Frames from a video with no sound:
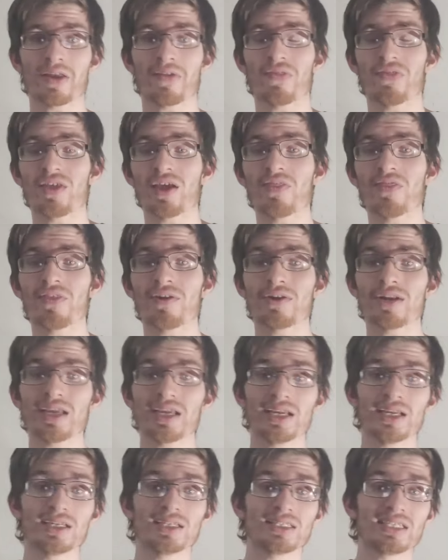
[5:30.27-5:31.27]
and then there
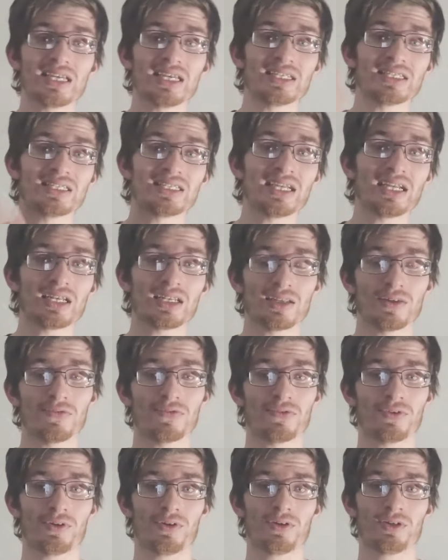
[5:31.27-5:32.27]
is
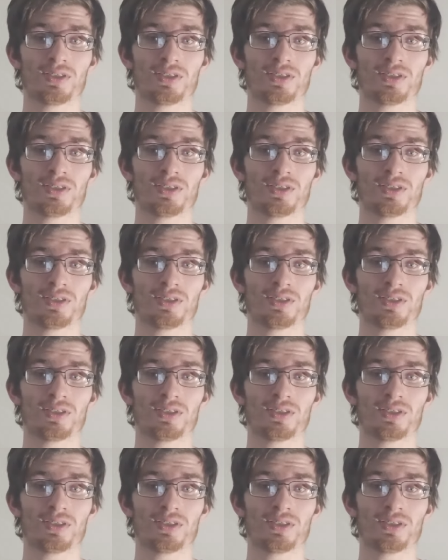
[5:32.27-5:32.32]
instinctive